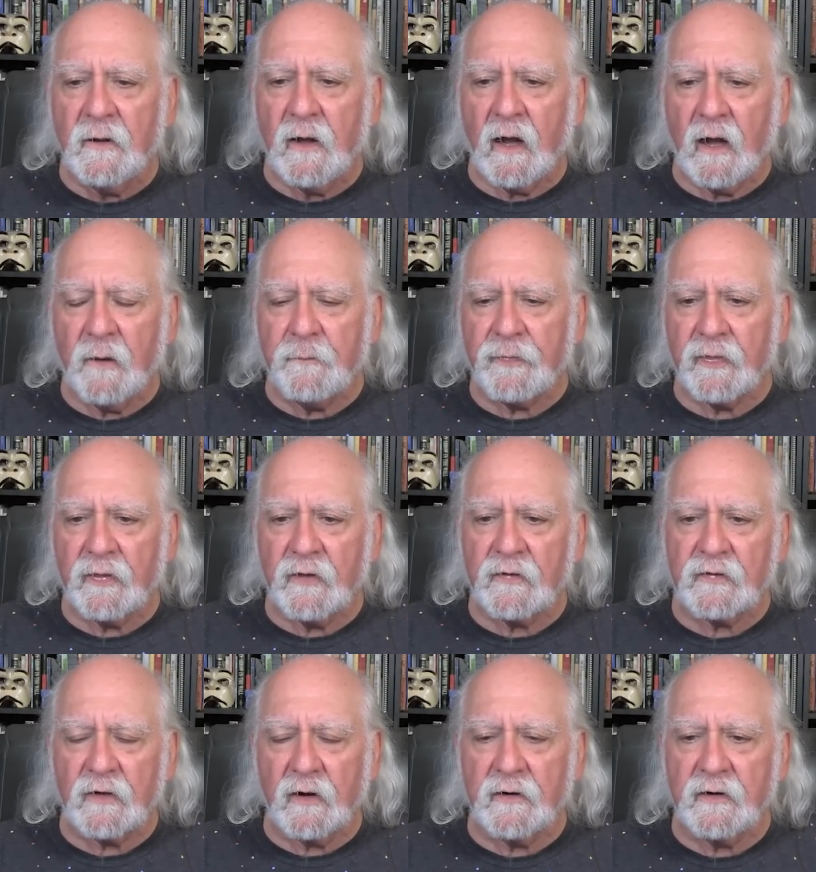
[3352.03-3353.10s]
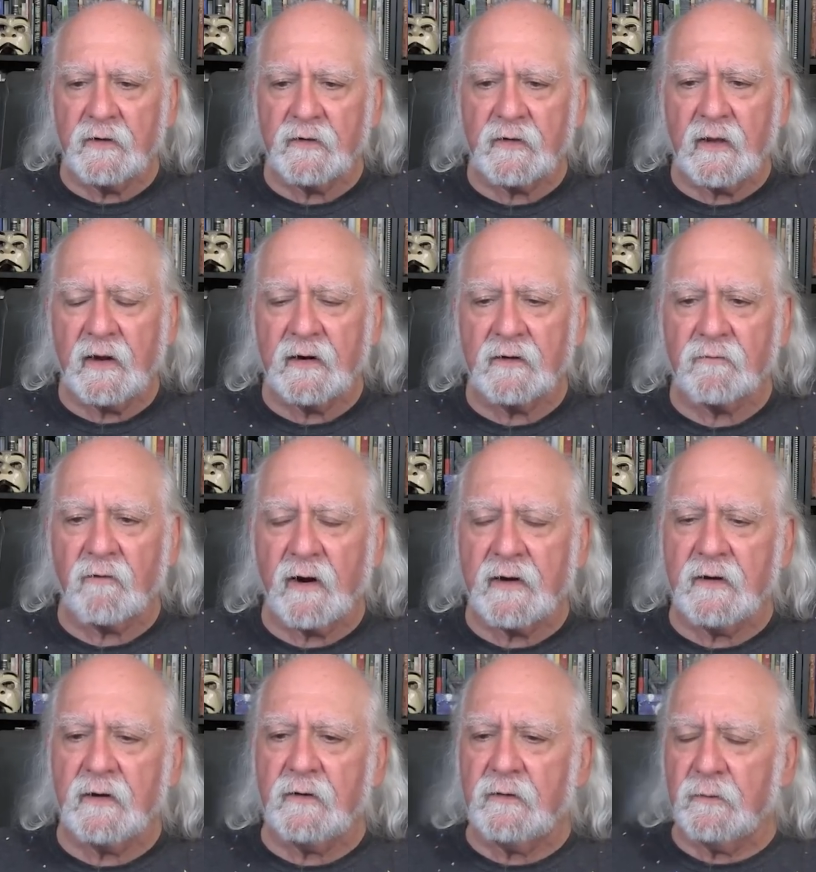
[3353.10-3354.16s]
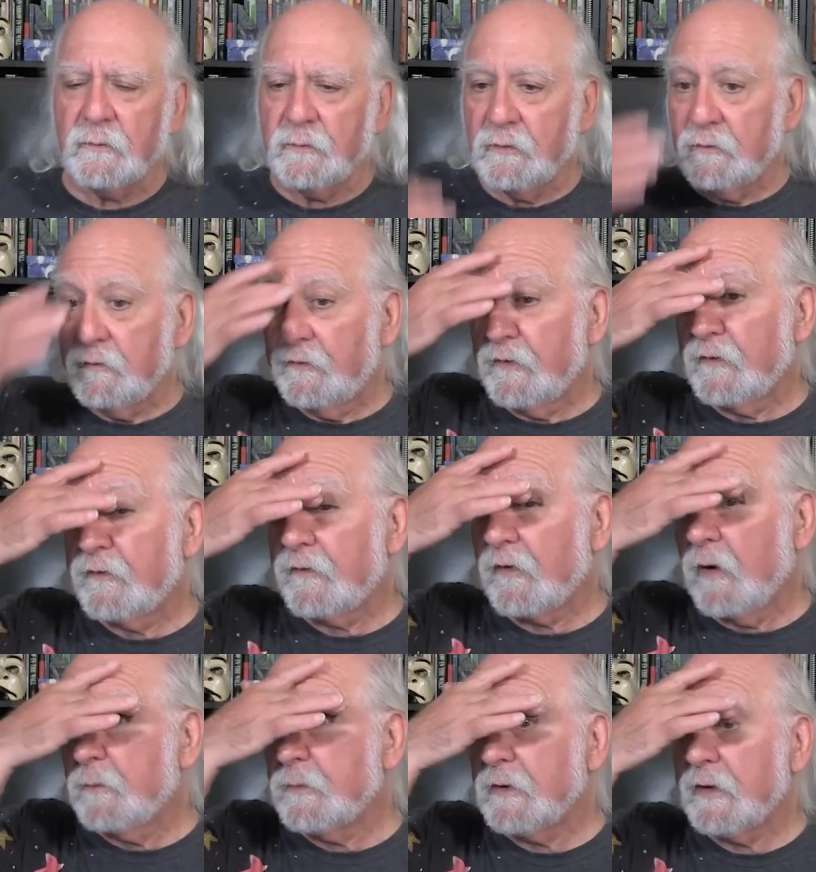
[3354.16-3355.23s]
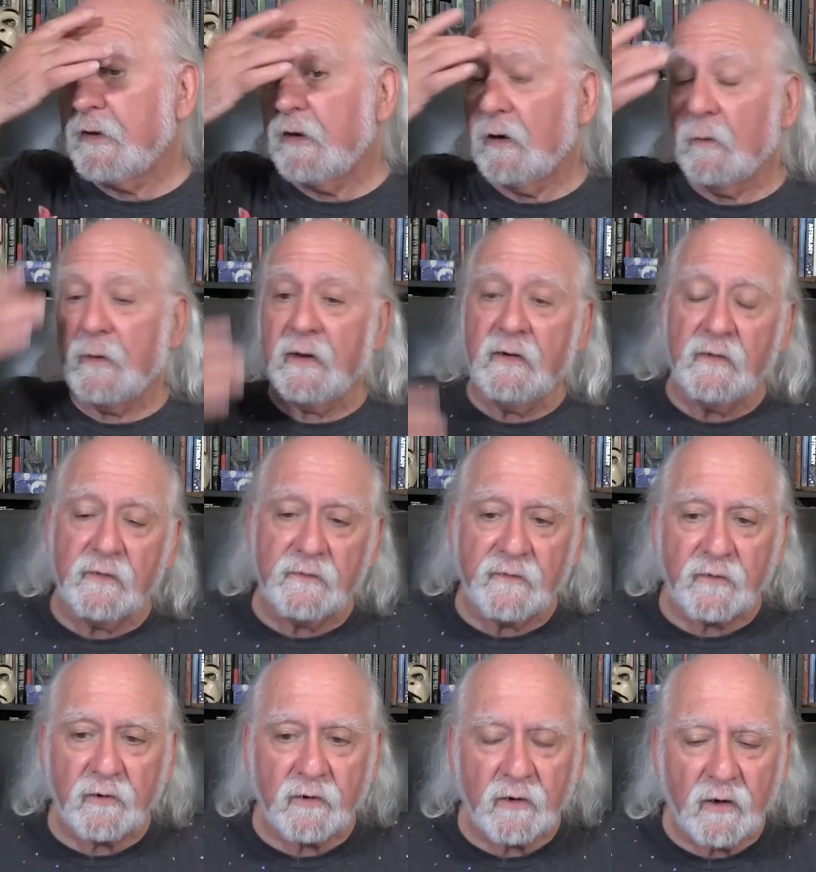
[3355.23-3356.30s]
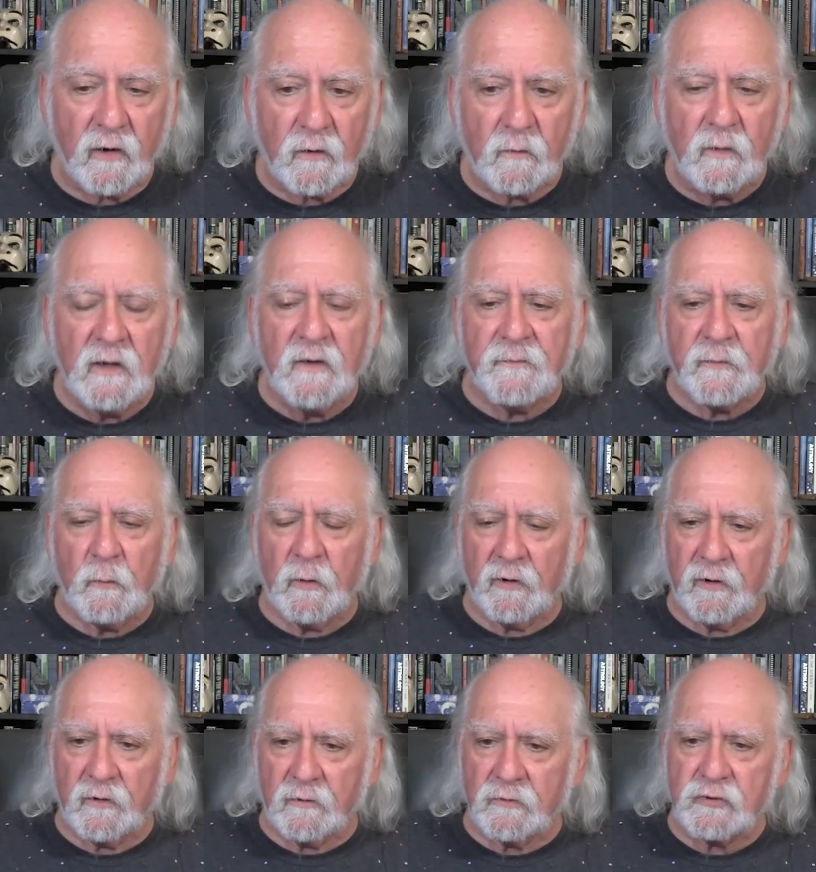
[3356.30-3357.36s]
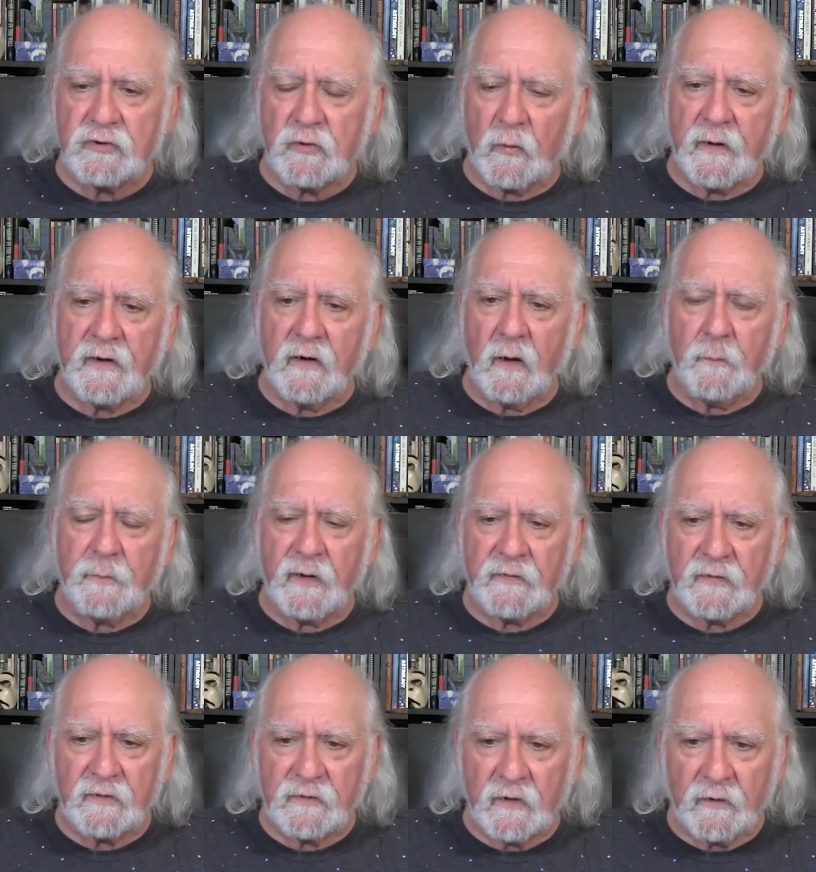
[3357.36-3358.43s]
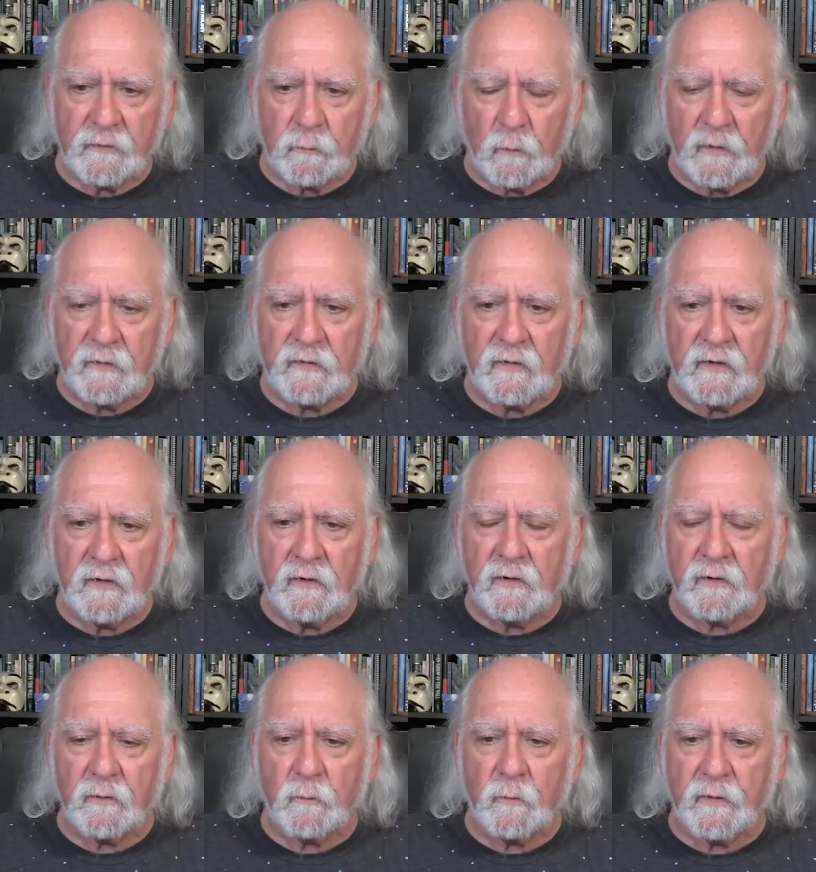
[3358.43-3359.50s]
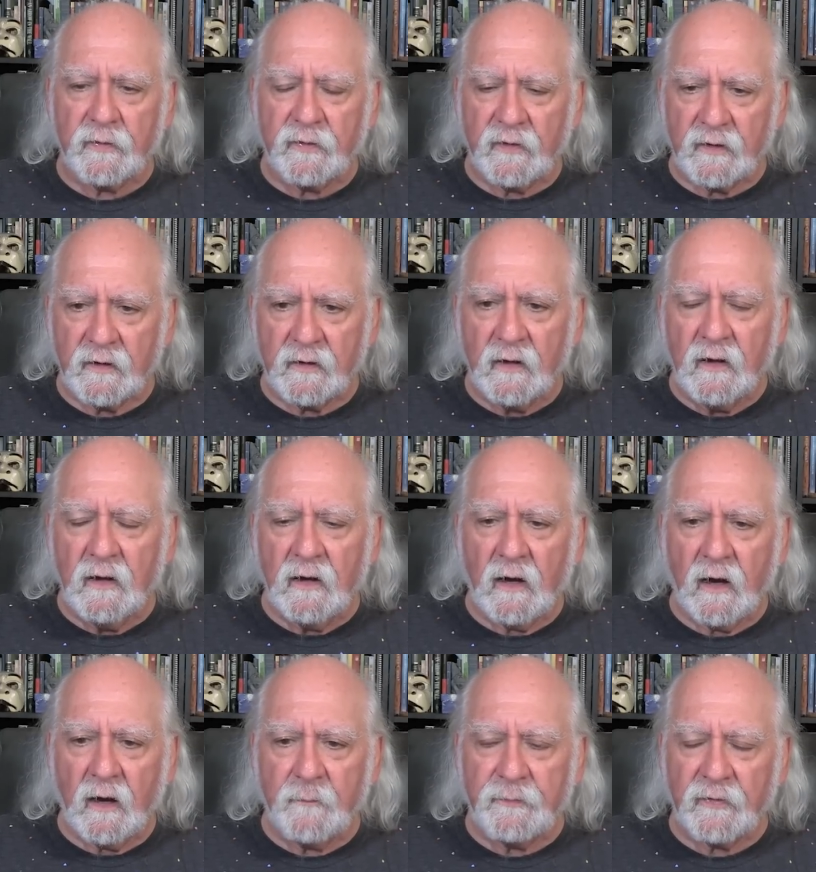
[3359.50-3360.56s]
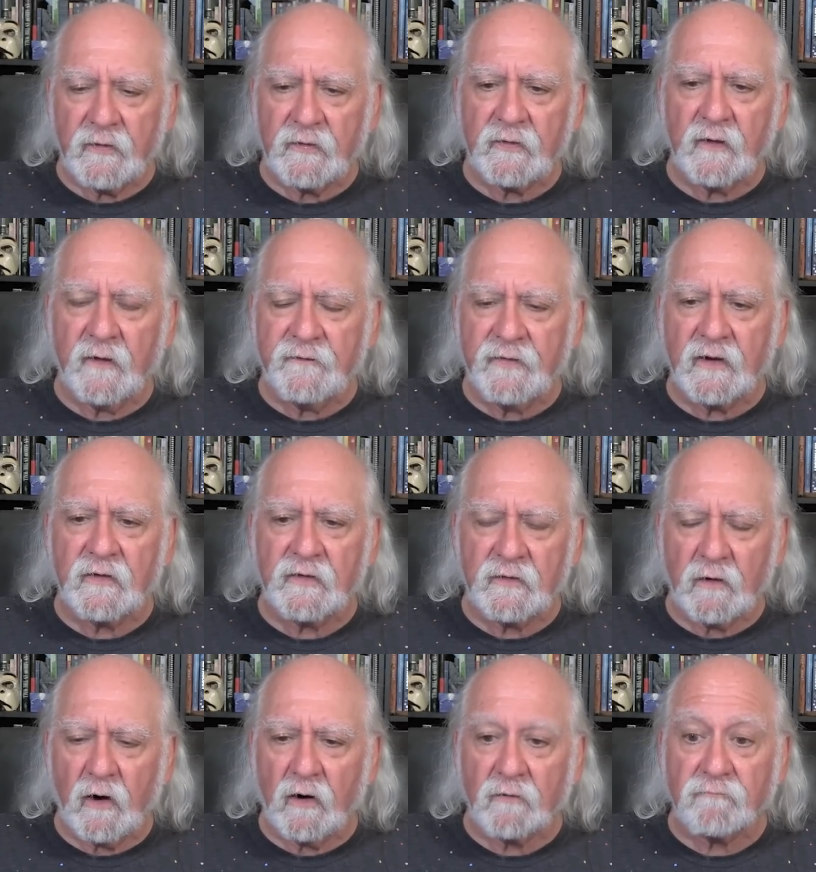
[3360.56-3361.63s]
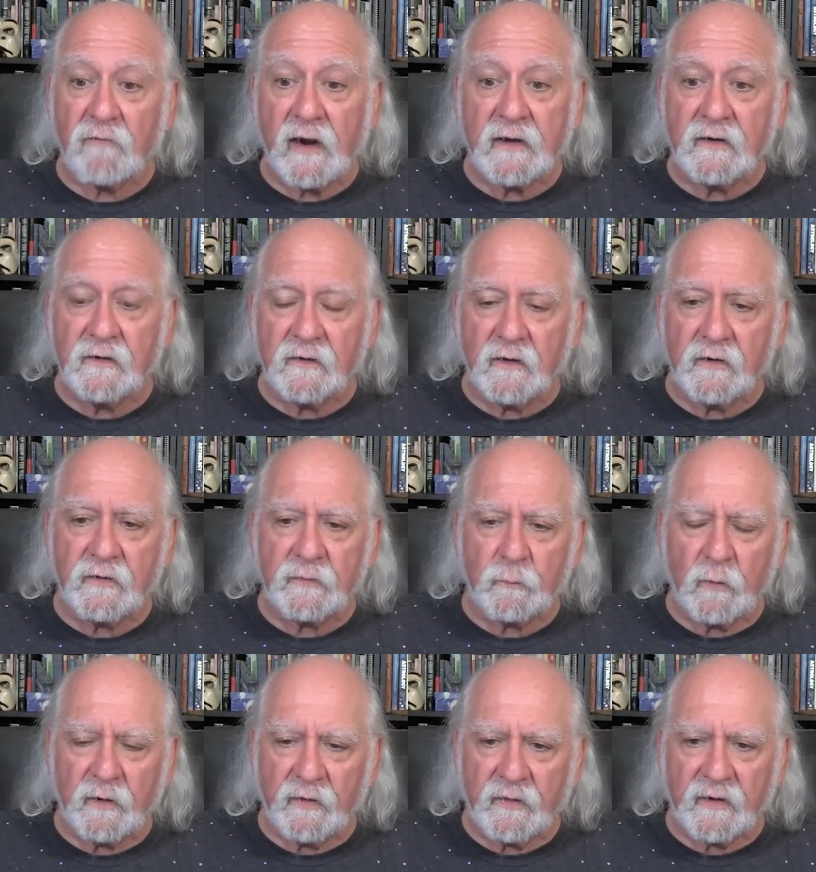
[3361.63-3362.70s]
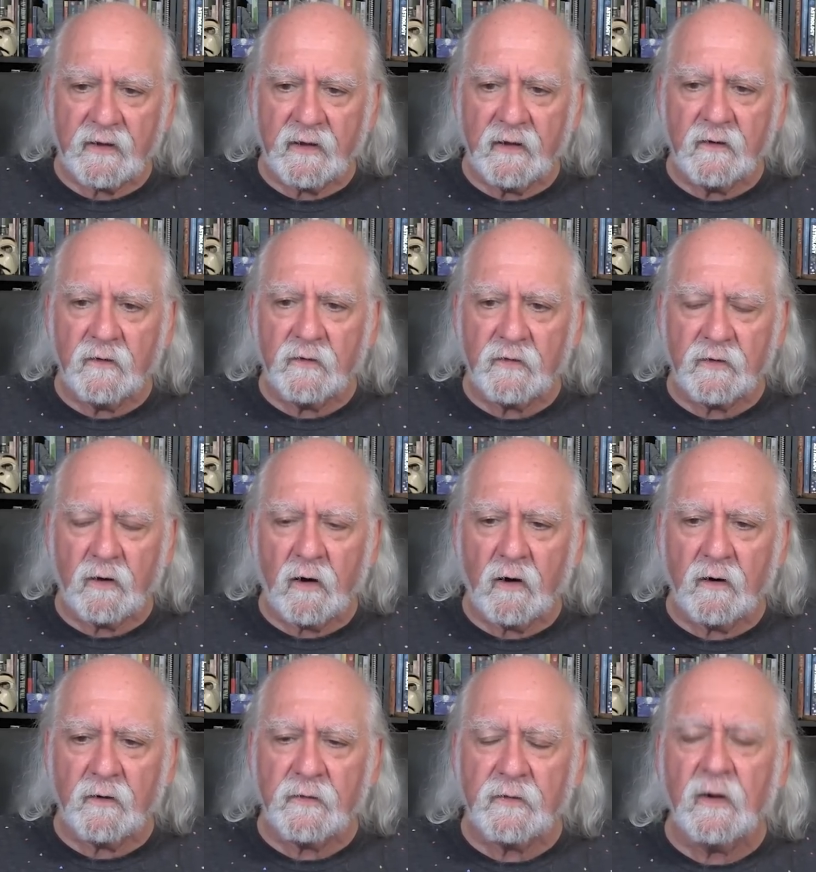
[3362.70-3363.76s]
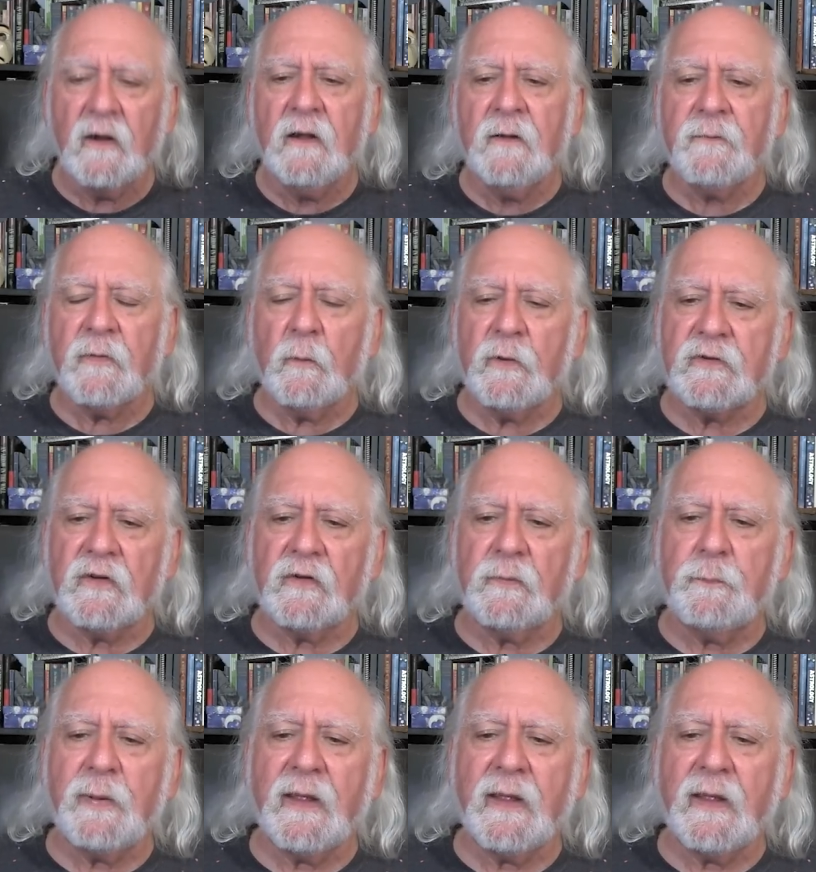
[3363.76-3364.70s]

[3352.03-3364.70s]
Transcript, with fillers: um, the Sun is getting ready to move from Leo into Virgo, where it'll join up as it does once a year with the um, fixed star Regulus, one of the king stars stars, which is